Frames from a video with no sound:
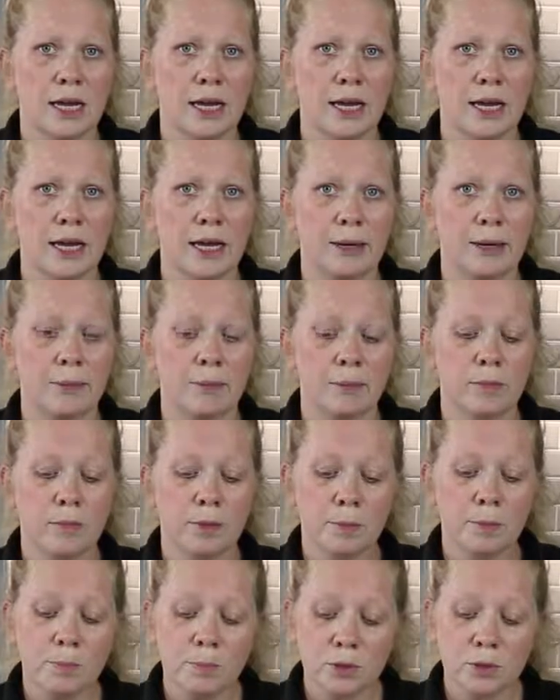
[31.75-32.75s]

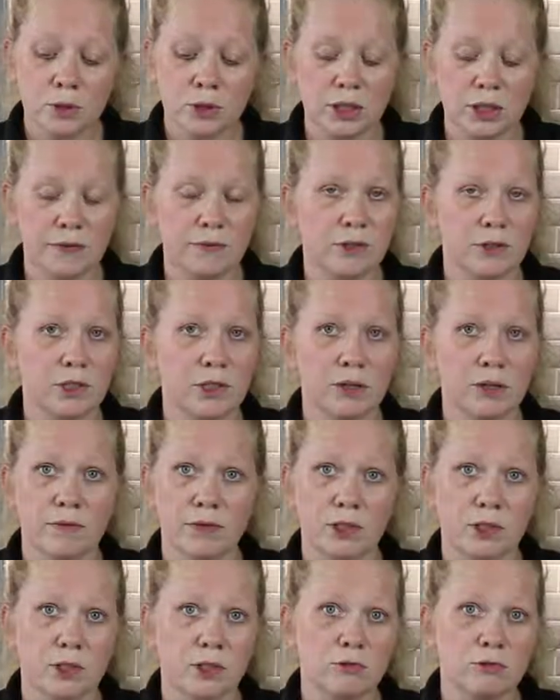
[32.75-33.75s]
but if you ever
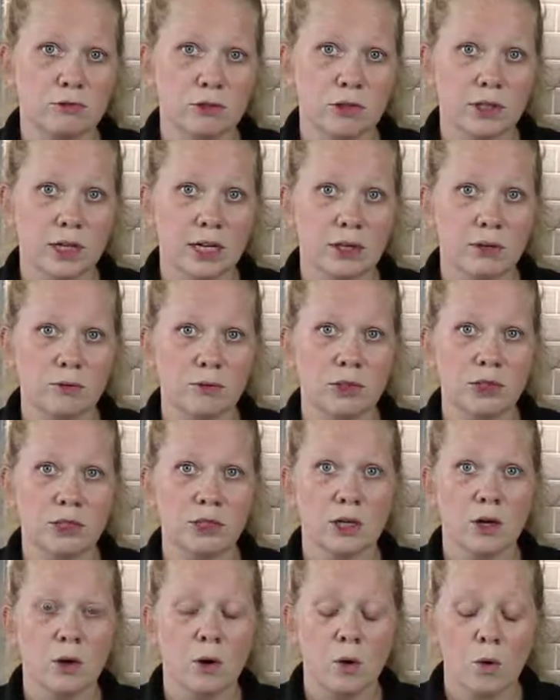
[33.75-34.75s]
do run out,
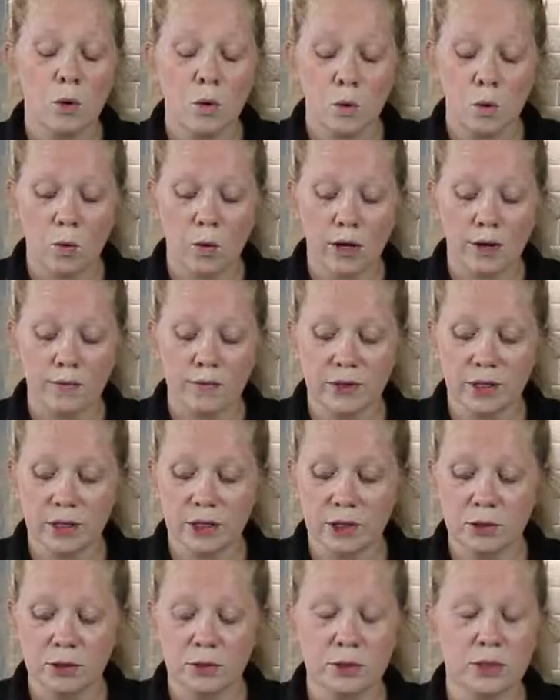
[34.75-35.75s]
or if you're
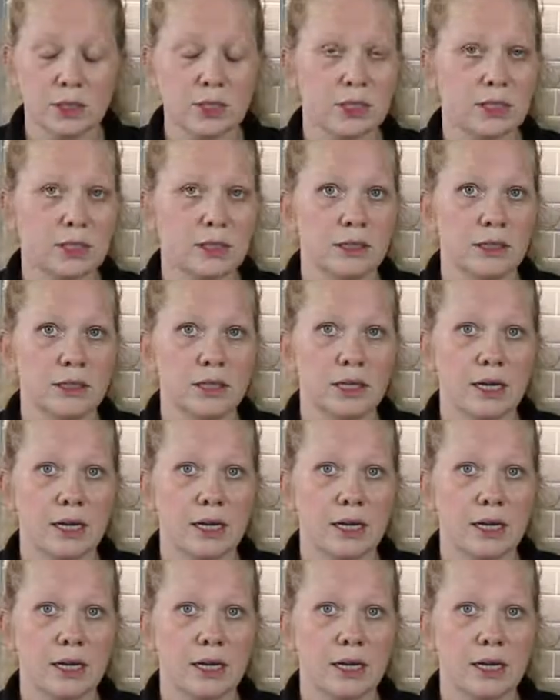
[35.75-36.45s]
using